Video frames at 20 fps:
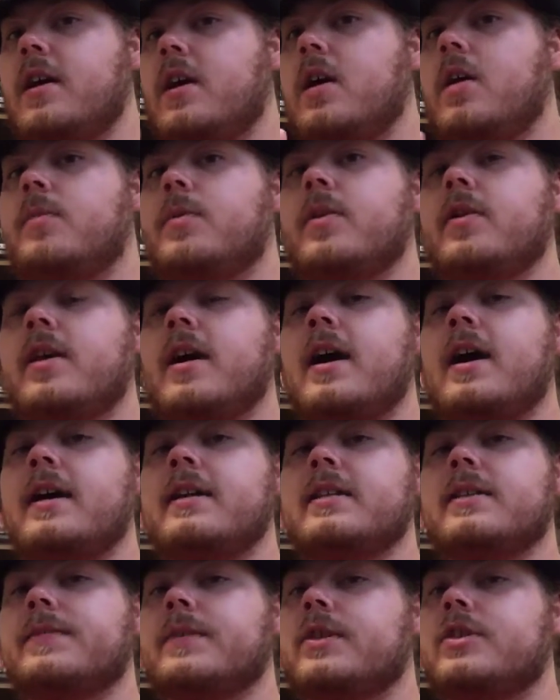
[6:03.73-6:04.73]
Hope you
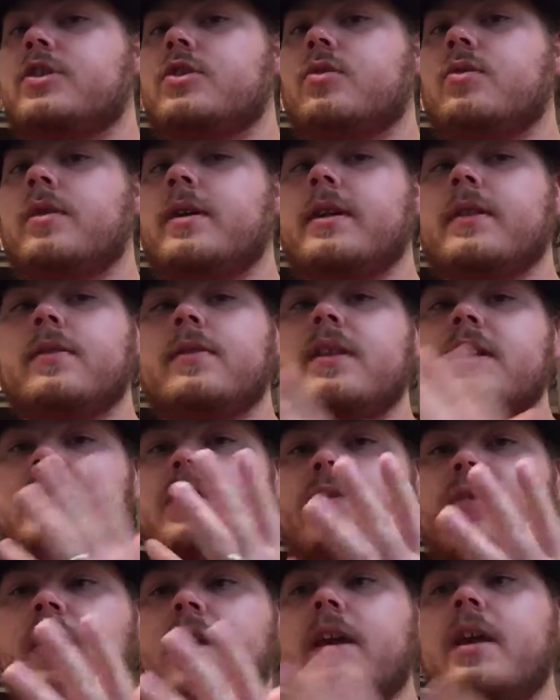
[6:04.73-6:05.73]
guys have enjoyed
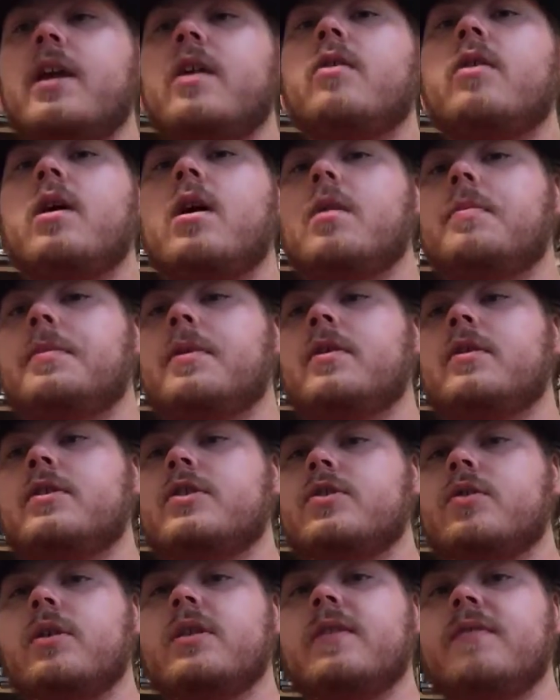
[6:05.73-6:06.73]
this video. Hope you
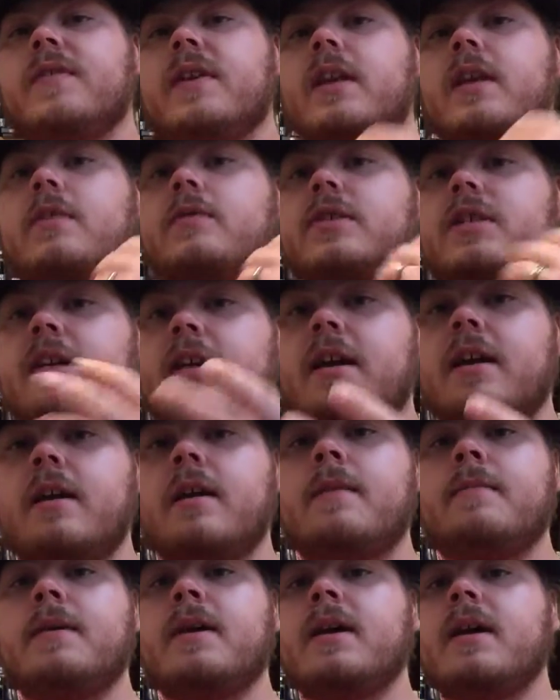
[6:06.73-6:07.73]
enjoyed the videos to
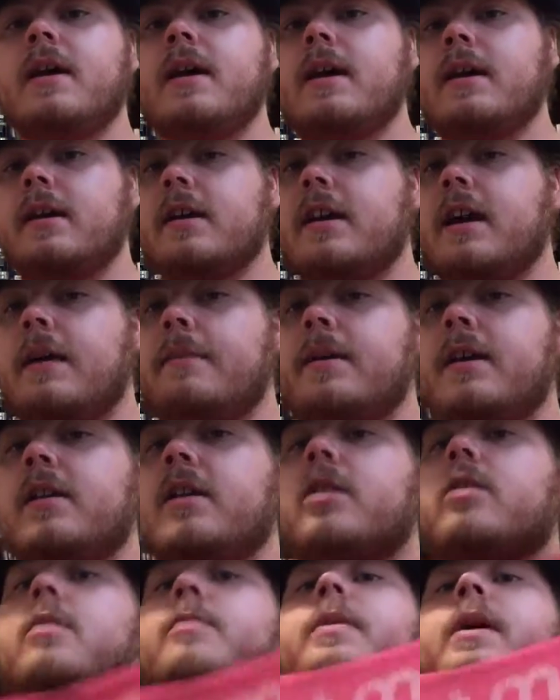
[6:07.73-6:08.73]
come. Got my
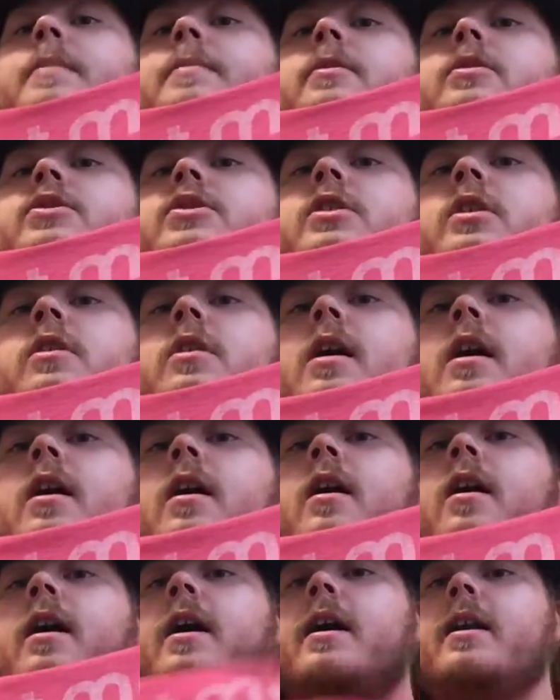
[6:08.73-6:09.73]
Dr. Pepper shirt
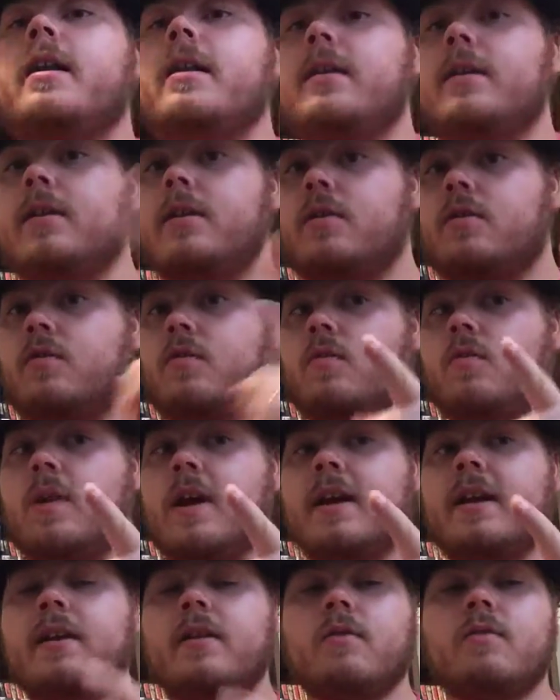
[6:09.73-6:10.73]
on,
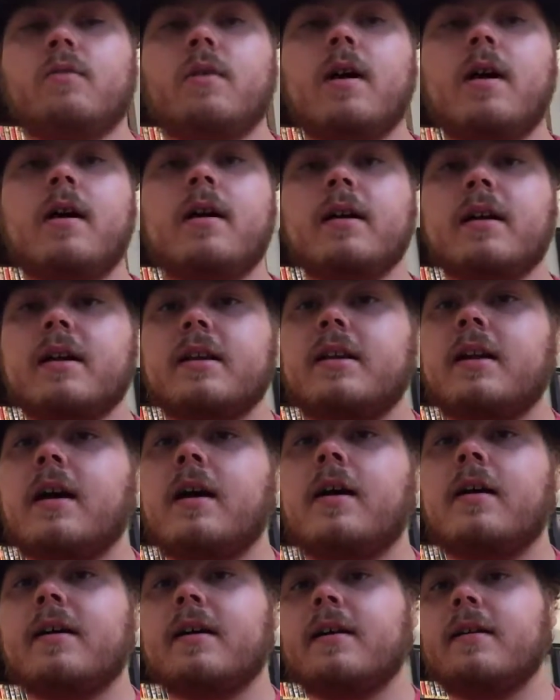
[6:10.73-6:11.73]
ready to rock,
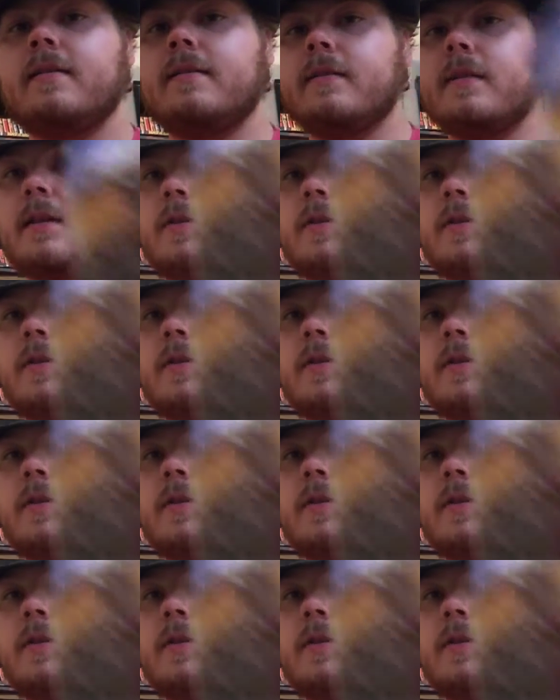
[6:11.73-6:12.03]
Doc.